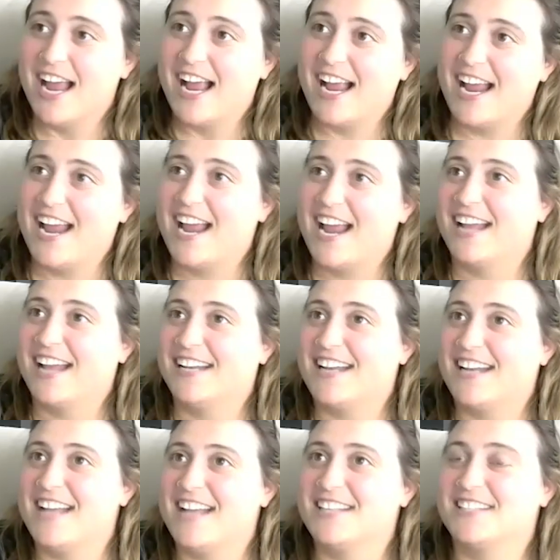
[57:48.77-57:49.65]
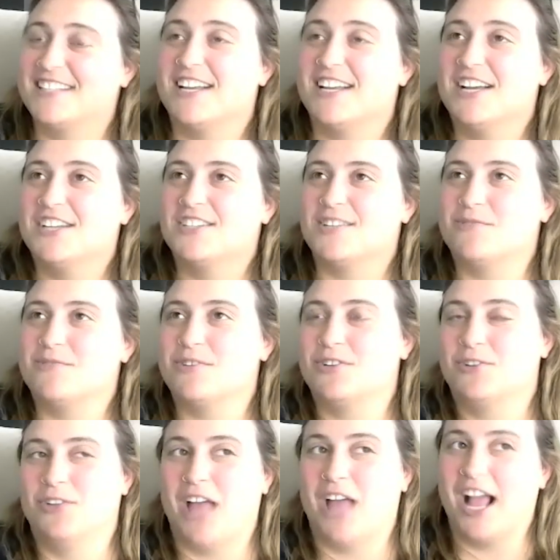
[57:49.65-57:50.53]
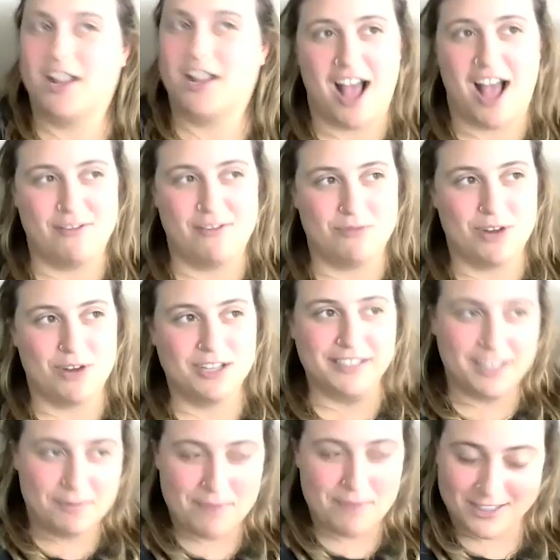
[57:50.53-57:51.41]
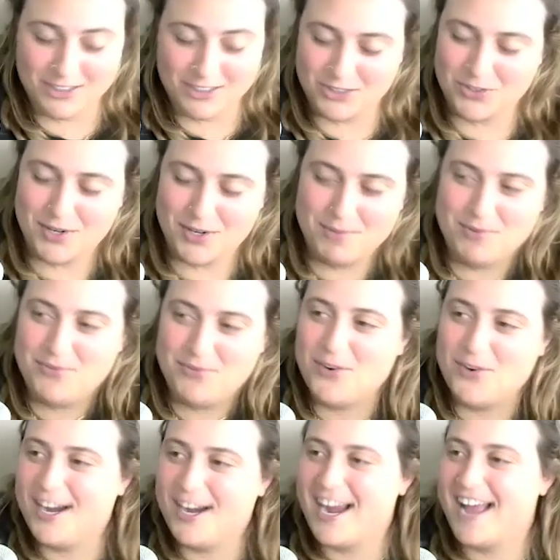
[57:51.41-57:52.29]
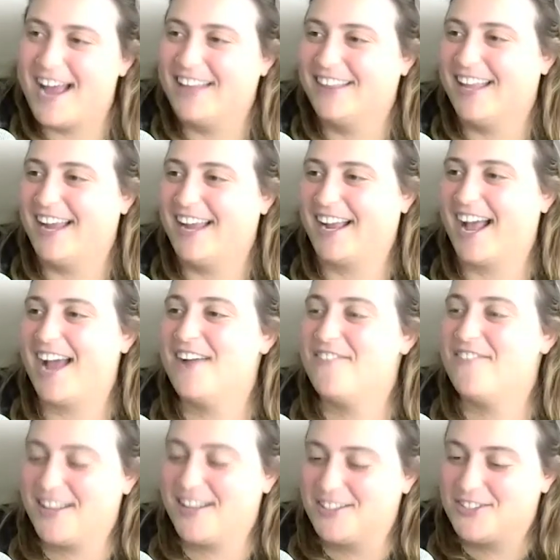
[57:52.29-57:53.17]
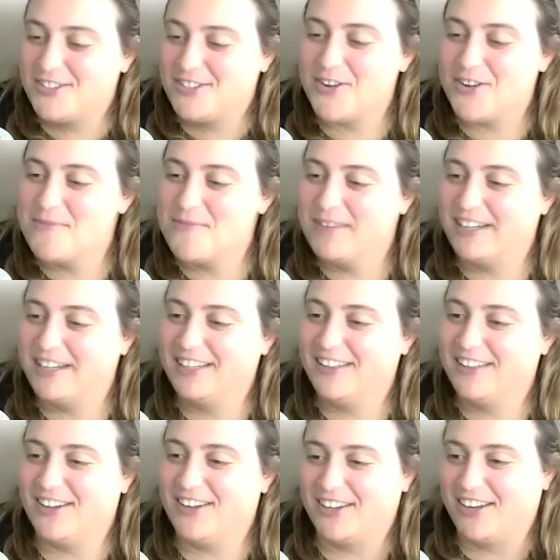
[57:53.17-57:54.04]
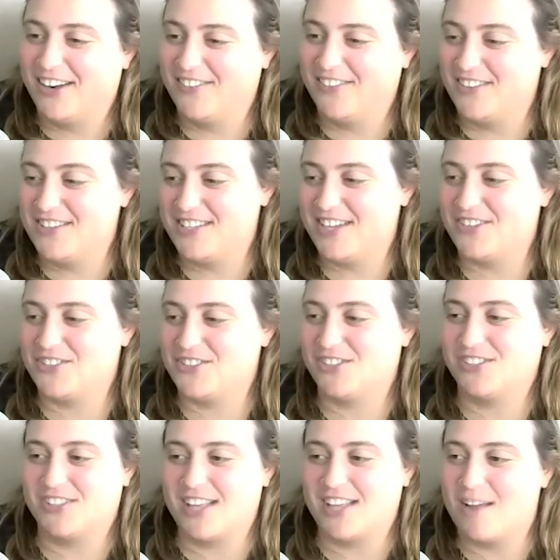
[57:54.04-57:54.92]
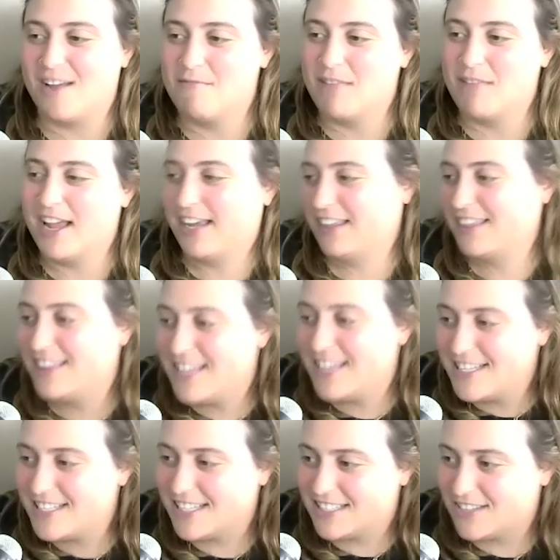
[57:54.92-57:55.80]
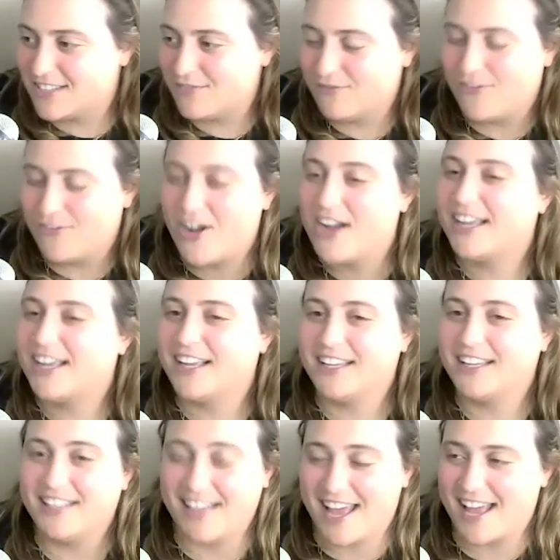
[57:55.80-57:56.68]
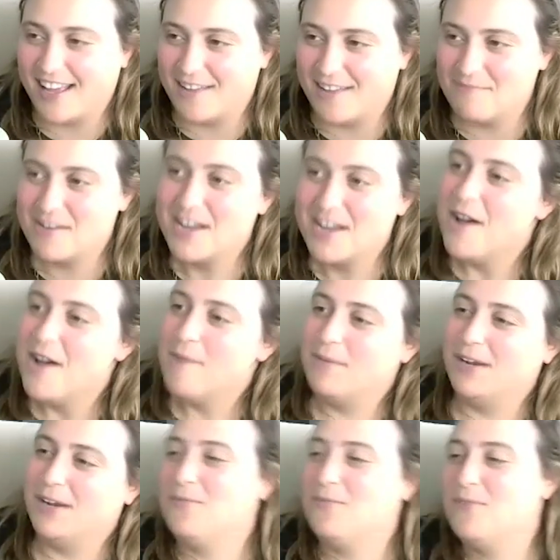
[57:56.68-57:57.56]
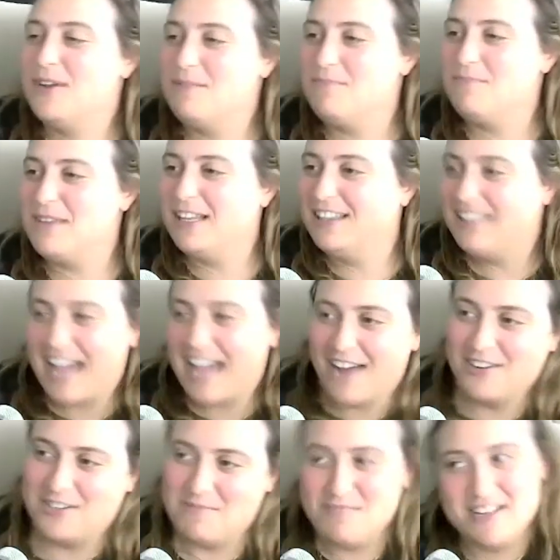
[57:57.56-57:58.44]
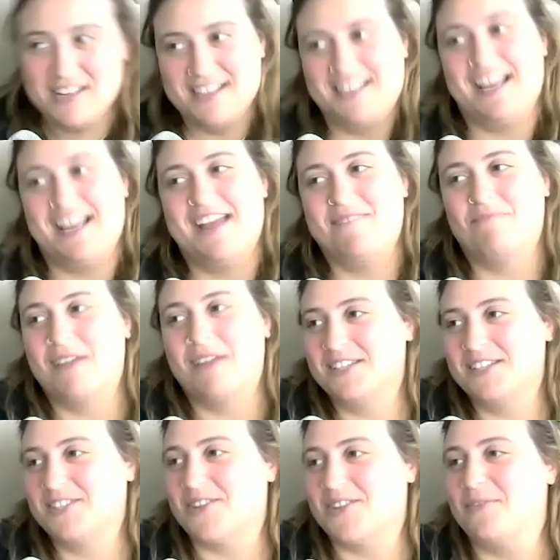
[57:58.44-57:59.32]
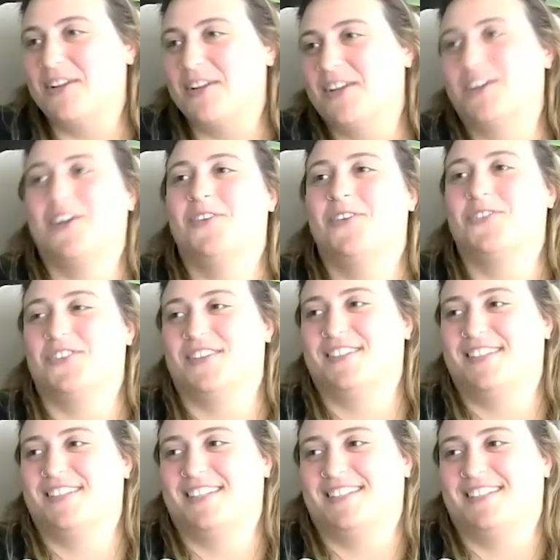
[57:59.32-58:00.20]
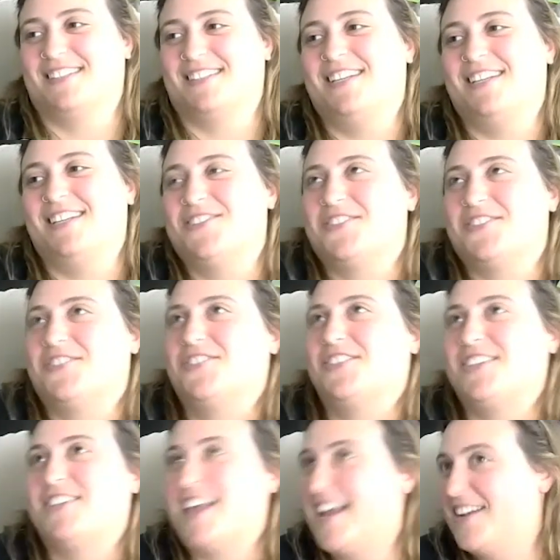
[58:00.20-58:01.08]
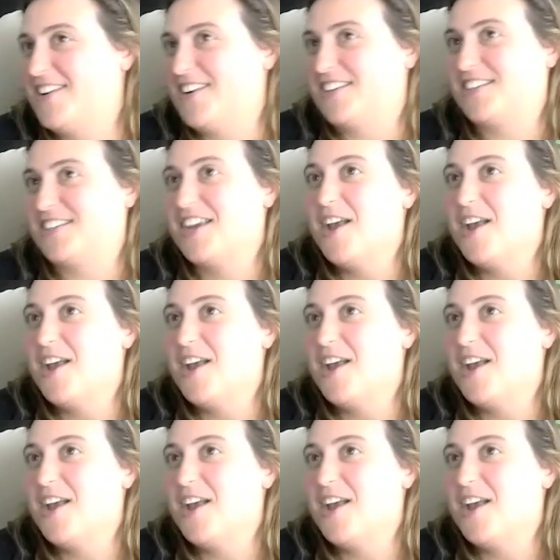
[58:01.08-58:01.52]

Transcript: And as someone who like, I've worked at a pet store before, and like I have had so many long conversations that I'm like, this is a fucking game, but it wouldn't be allowed to be a game by so many coaches and teachers standards